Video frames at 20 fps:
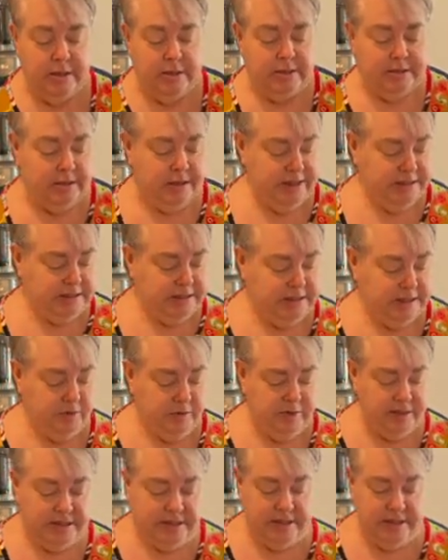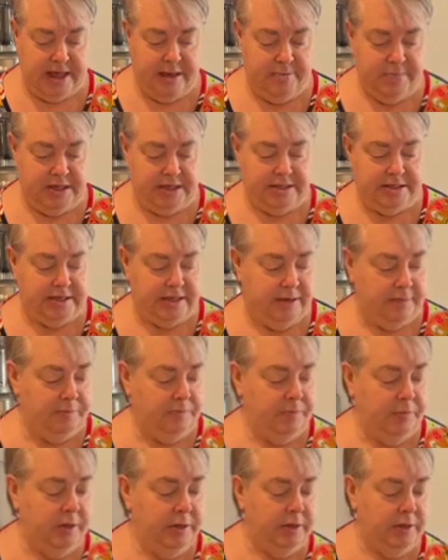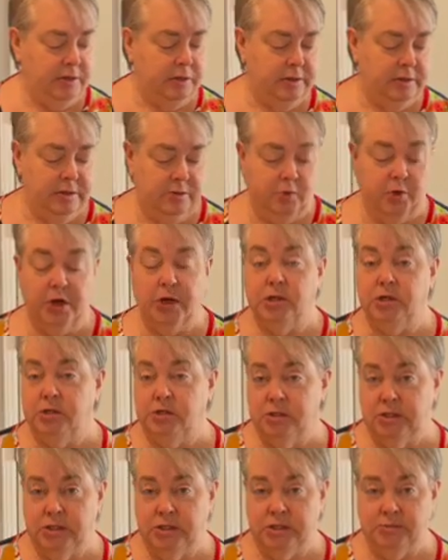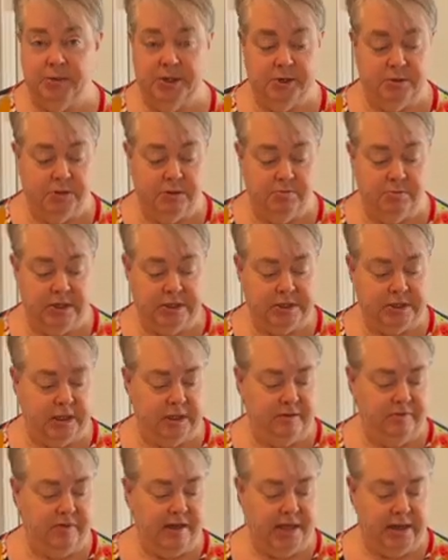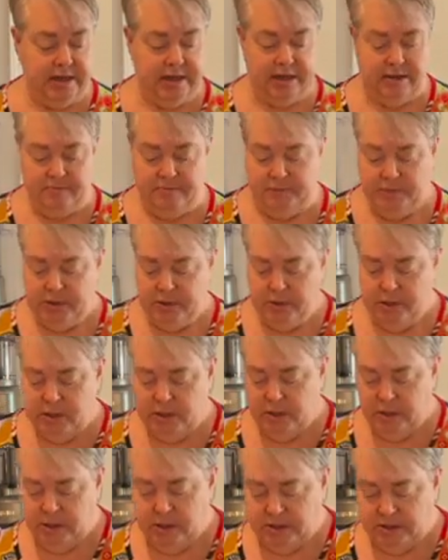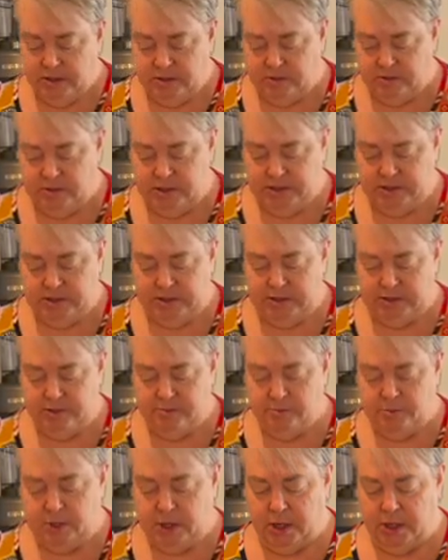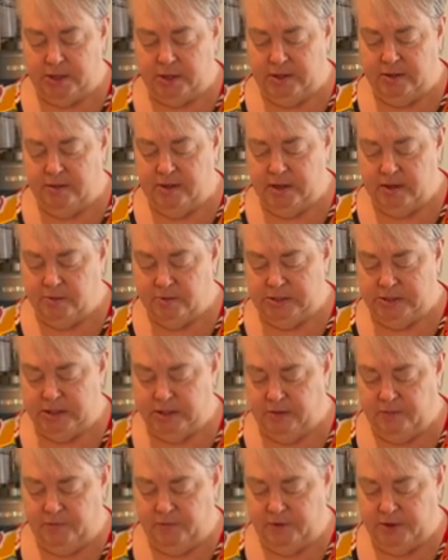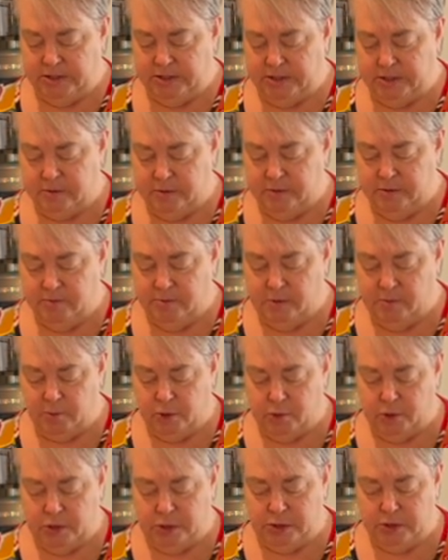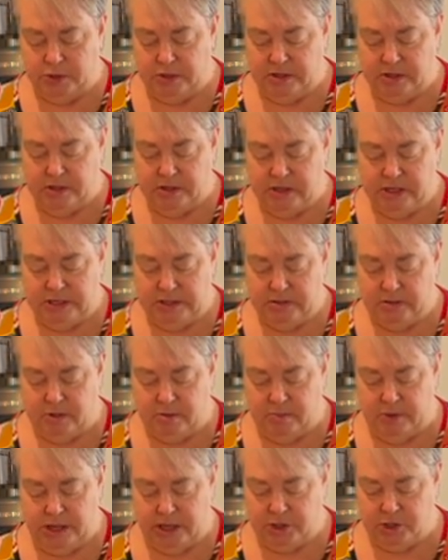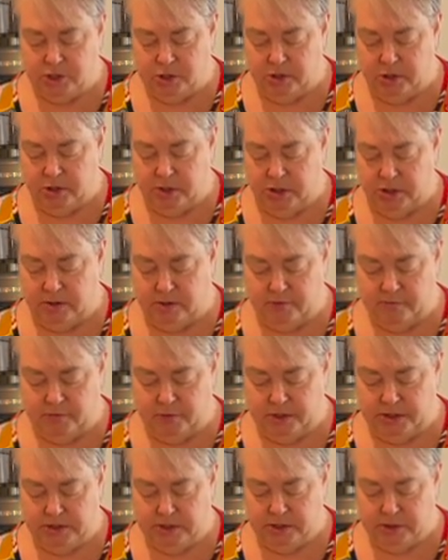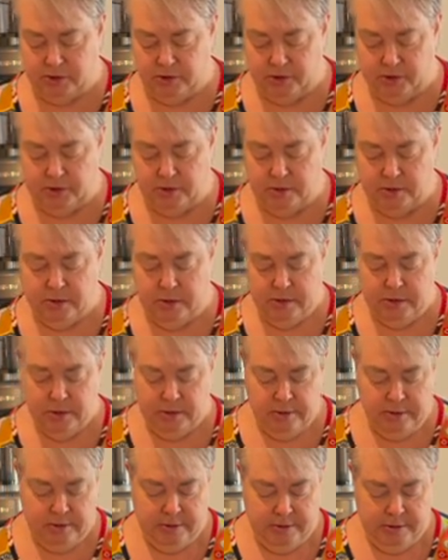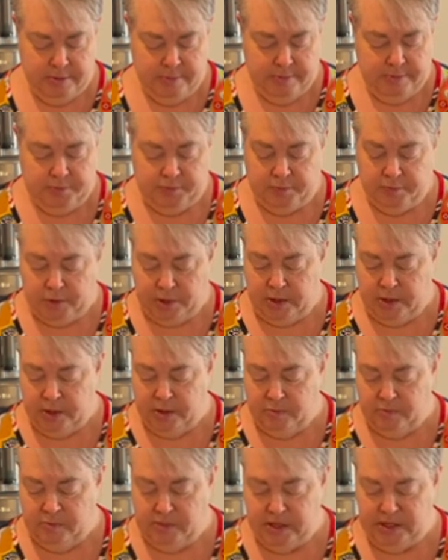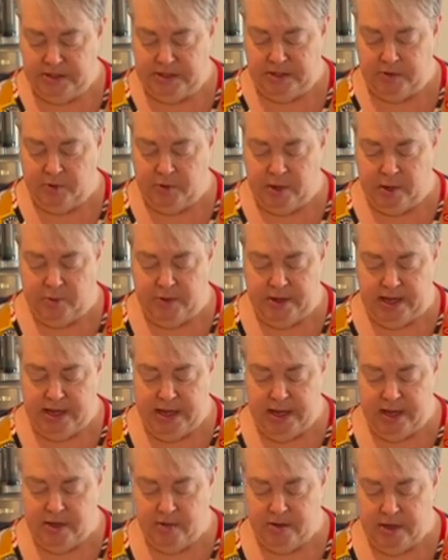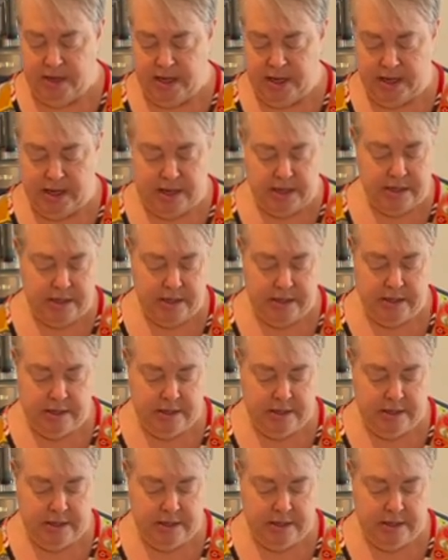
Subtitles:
So let's get the rest of that mixed up. We're going to use this bowl to mix all of that in. So this is some broccoli that was in the freezer. Remember, we're using things from the pantry and the freezer, things that we already had on hand.